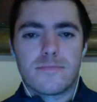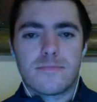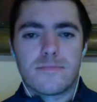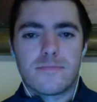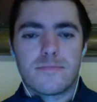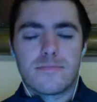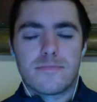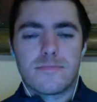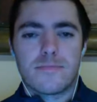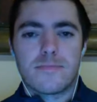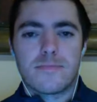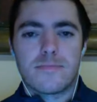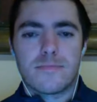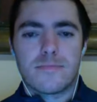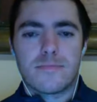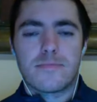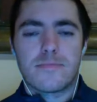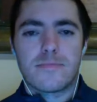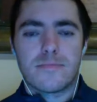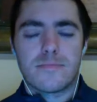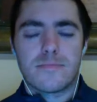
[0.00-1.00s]

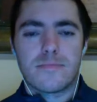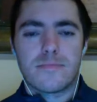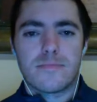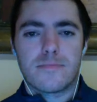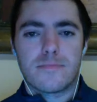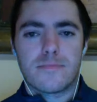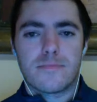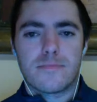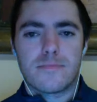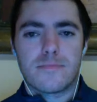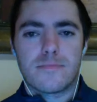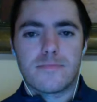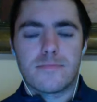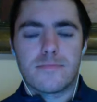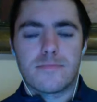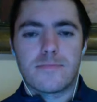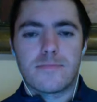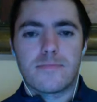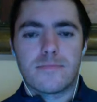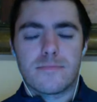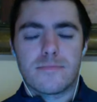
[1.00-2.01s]

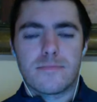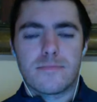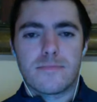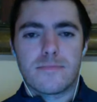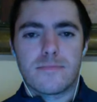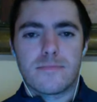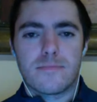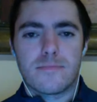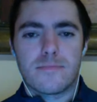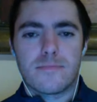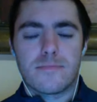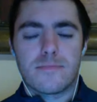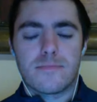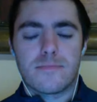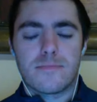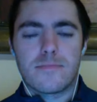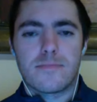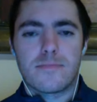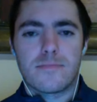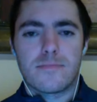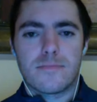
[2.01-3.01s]

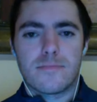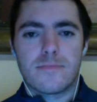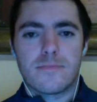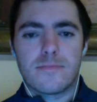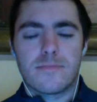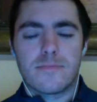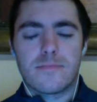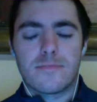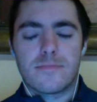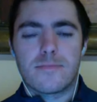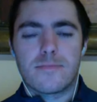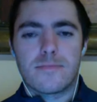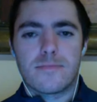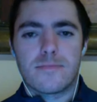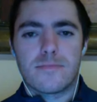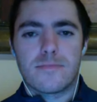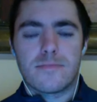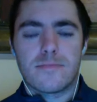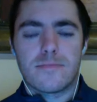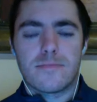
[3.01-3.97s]
This person isn't speaking.